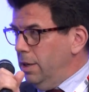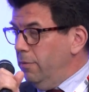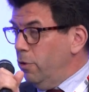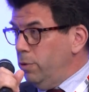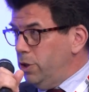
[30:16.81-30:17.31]

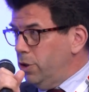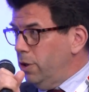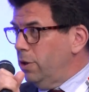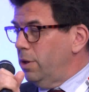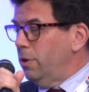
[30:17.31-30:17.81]
the
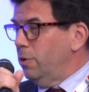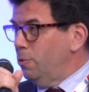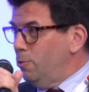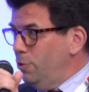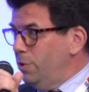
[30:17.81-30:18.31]
region
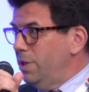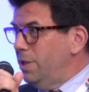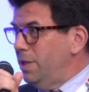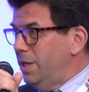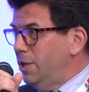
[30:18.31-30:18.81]
would
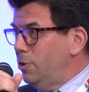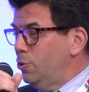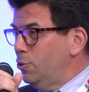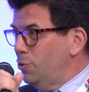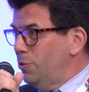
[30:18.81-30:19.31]
need
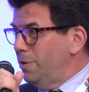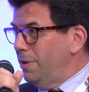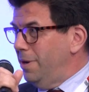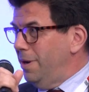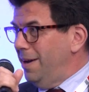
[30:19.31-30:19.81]
to
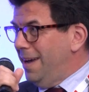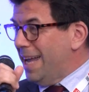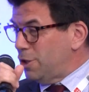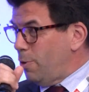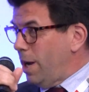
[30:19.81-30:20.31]

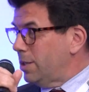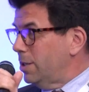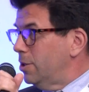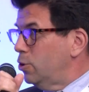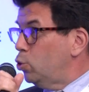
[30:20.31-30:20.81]
attract
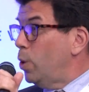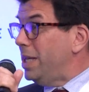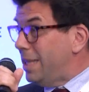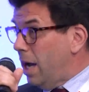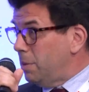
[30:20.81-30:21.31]
20
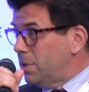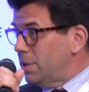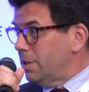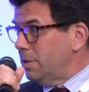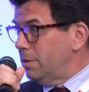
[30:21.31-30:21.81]

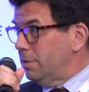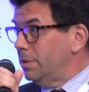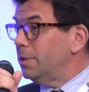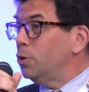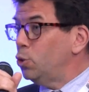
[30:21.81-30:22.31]
times
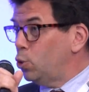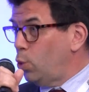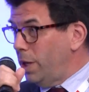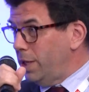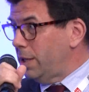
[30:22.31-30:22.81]

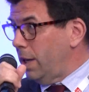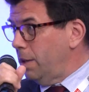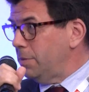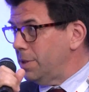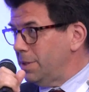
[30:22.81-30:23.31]
20
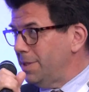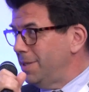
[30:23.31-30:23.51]
times